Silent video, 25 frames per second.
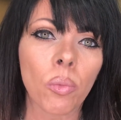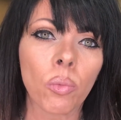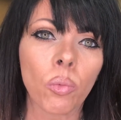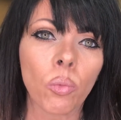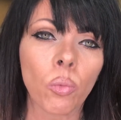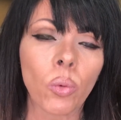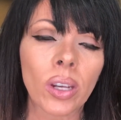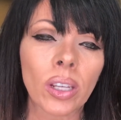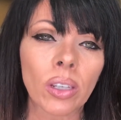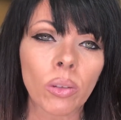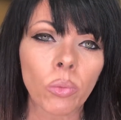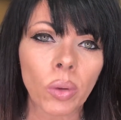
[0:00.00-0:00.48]

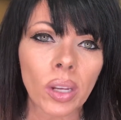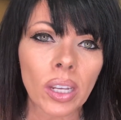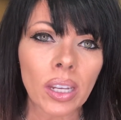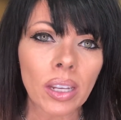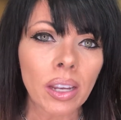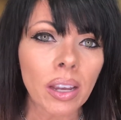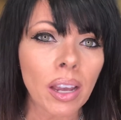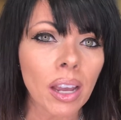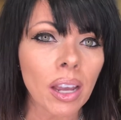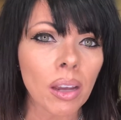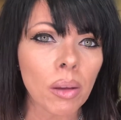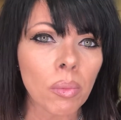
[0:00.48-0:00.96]
when we
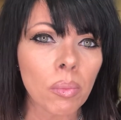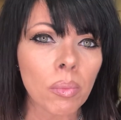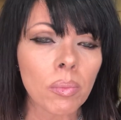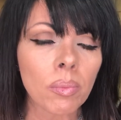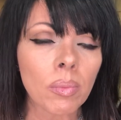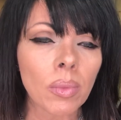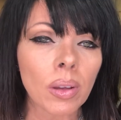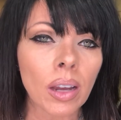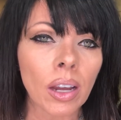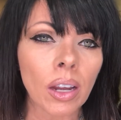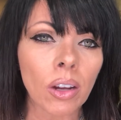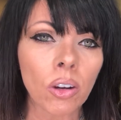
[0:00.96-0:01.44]

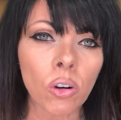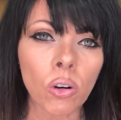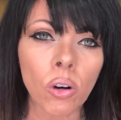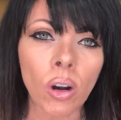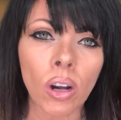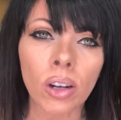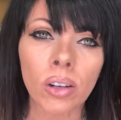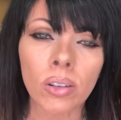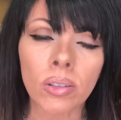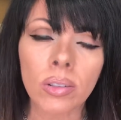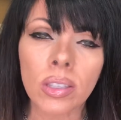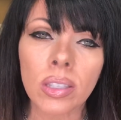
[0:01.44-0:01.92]
come
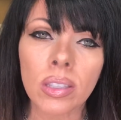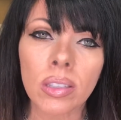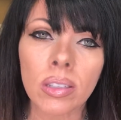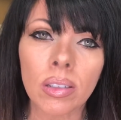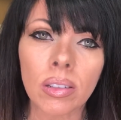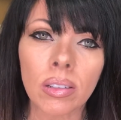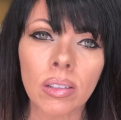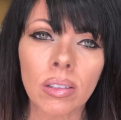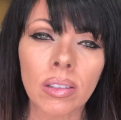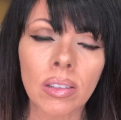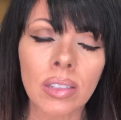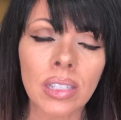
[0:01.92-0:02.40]
across
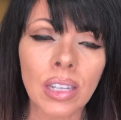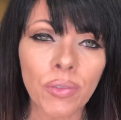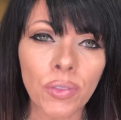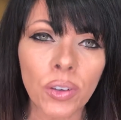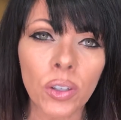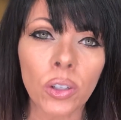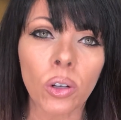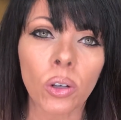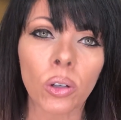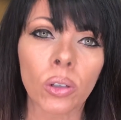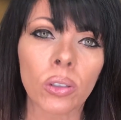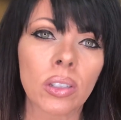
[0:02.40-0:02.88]

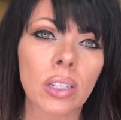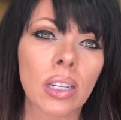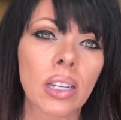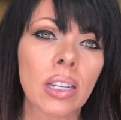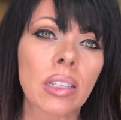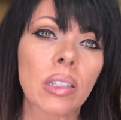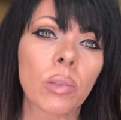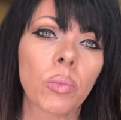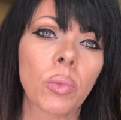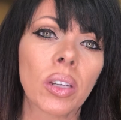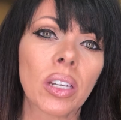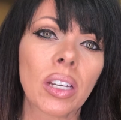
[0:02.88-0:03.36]

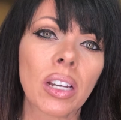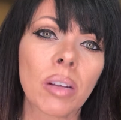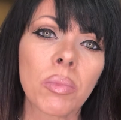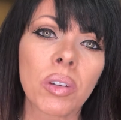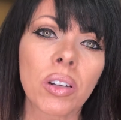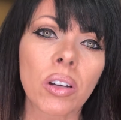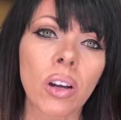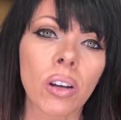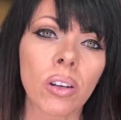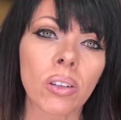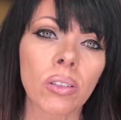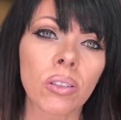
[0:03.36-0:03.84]
difficulties and we come
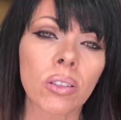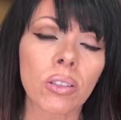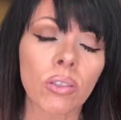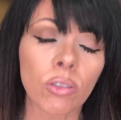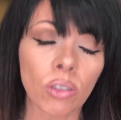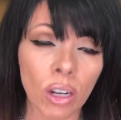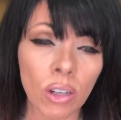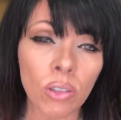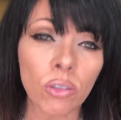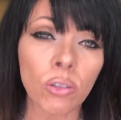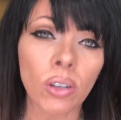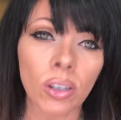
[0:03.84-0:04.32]

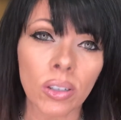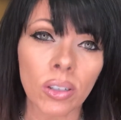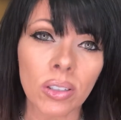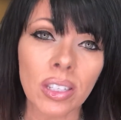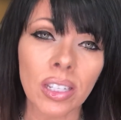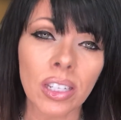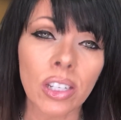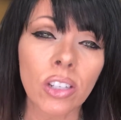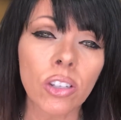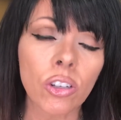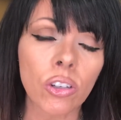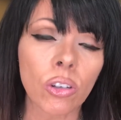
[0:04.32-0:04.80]
across
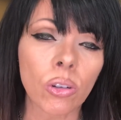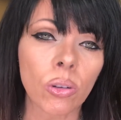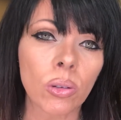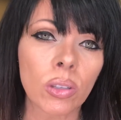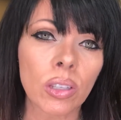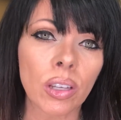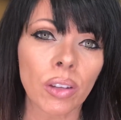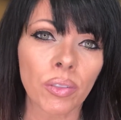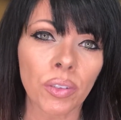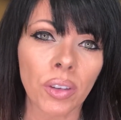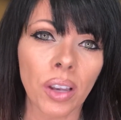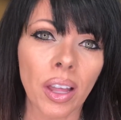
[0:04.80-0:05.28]

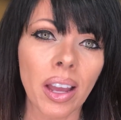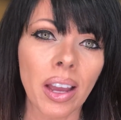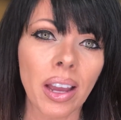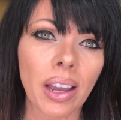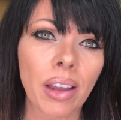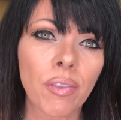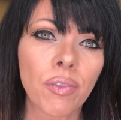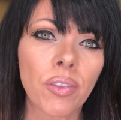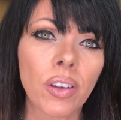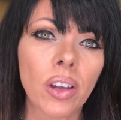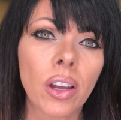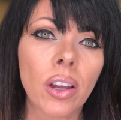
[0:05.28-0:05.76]
issues of
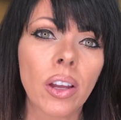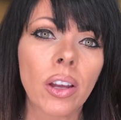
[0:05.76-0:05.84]
life?